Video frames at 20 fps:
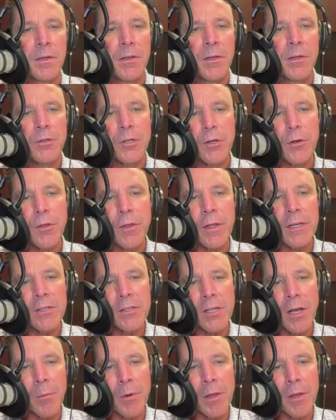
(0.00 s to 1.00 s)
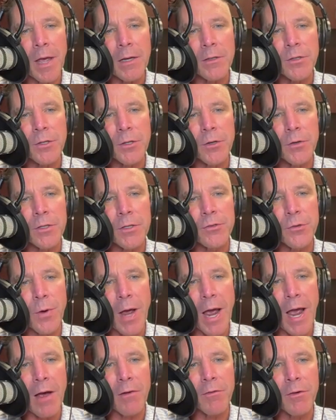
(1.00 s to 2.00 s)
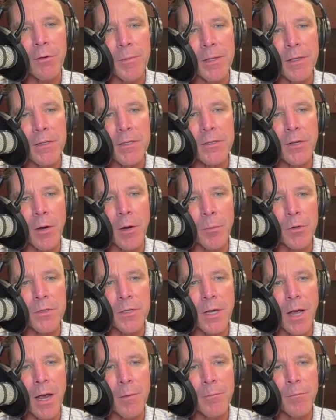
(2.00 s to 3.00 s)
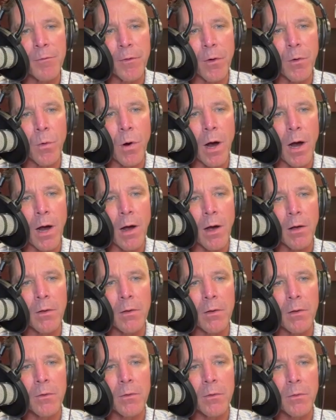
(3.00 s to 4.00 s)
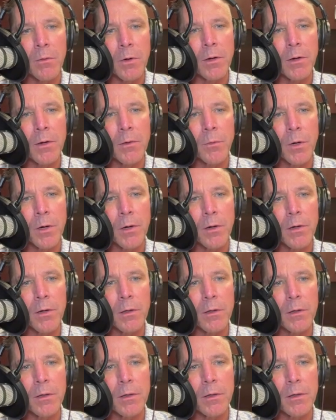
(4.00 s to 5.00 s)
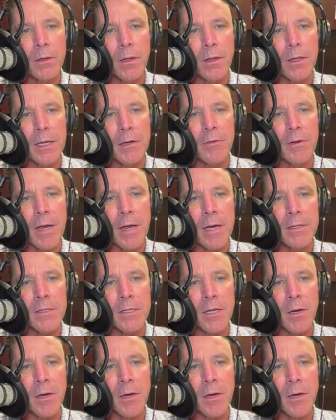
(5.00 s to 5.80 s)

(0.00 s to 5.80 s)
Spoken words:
Do you think some of that too is you have them in the summertime for a while where it alleviates some of